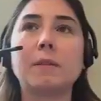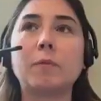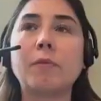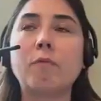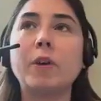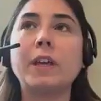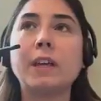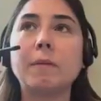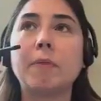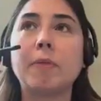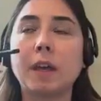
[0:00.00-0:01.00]
I mean, if we
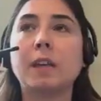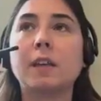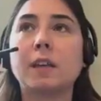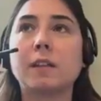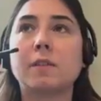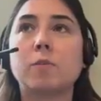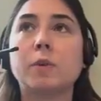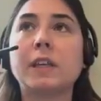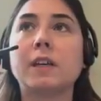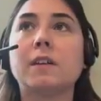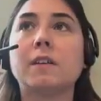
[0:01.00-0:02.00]
keep thinking that
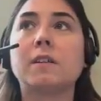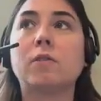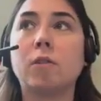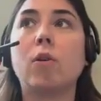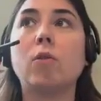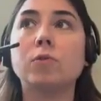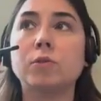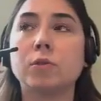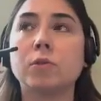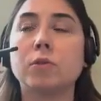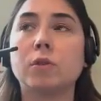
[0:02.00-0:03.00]
we can grow
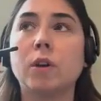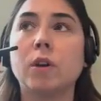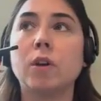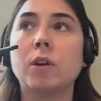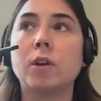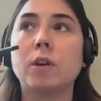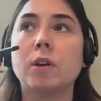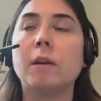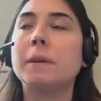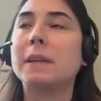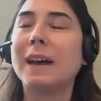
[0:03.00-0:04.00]
to,
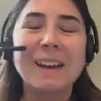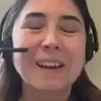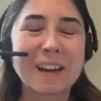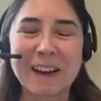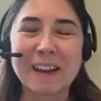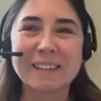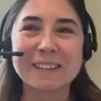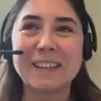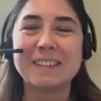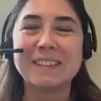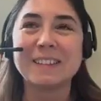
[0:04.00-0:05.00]
I mean,
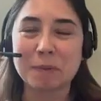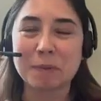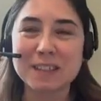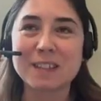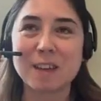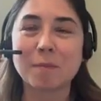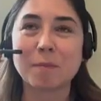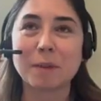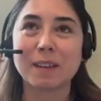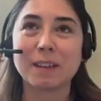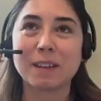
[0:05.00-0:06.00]
and please take
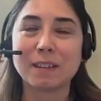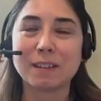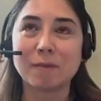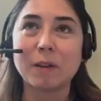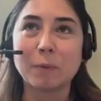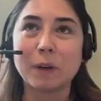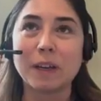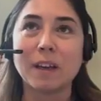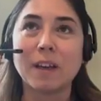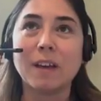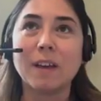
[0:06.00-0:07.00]
me in the right
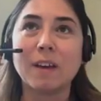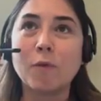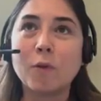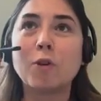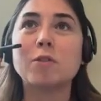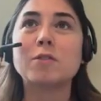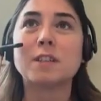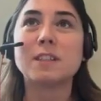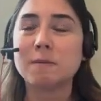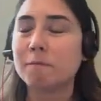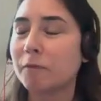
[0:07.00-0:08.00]
way. Of course,
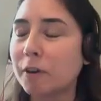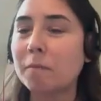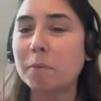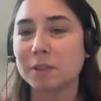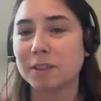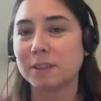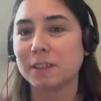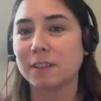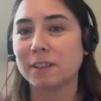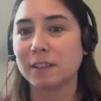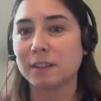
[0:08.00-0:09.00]
it is very important
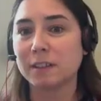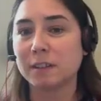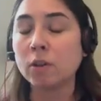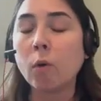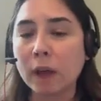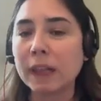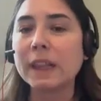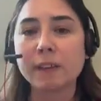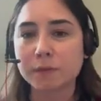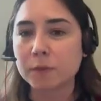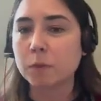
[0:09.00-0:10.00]
that no one
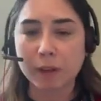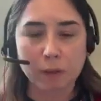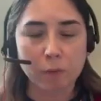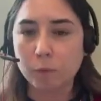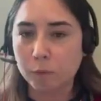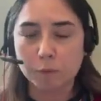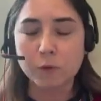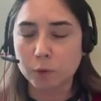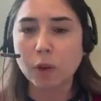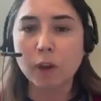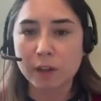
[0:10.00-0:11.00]
lives with
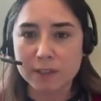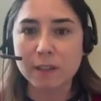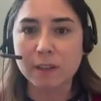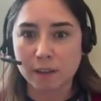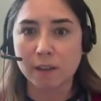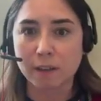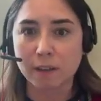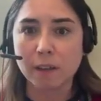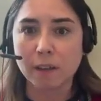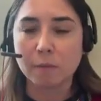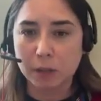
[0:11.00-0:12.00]
$2 a day,
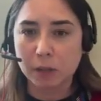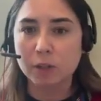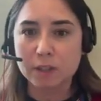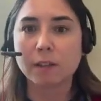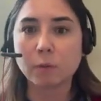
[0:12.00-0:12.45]
because